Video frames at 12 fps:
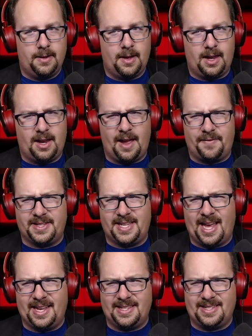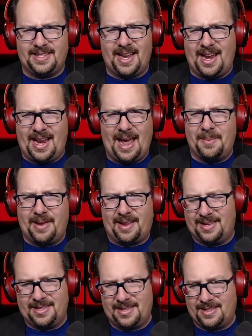And yeah, if it's as dynamic
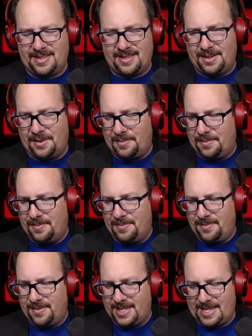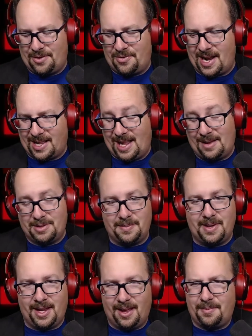as the soundtrack claims to
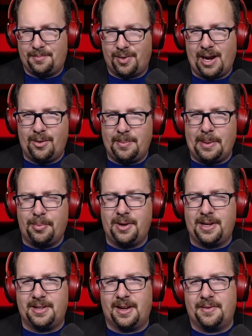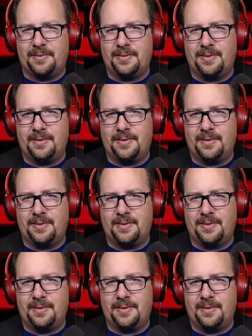be, it probably would be pretty tough.